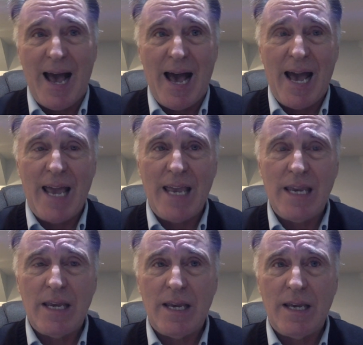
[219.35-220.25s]

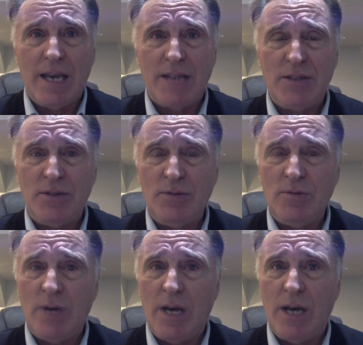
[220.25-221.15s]
I got
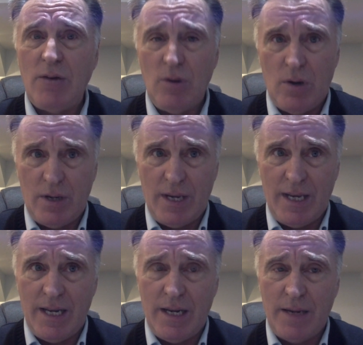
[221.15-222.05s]
to New York
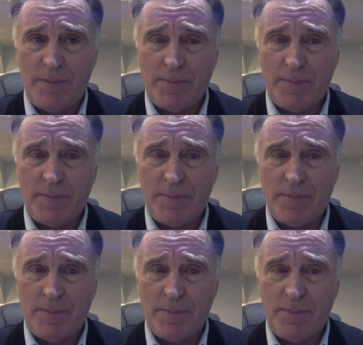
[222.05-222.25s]
in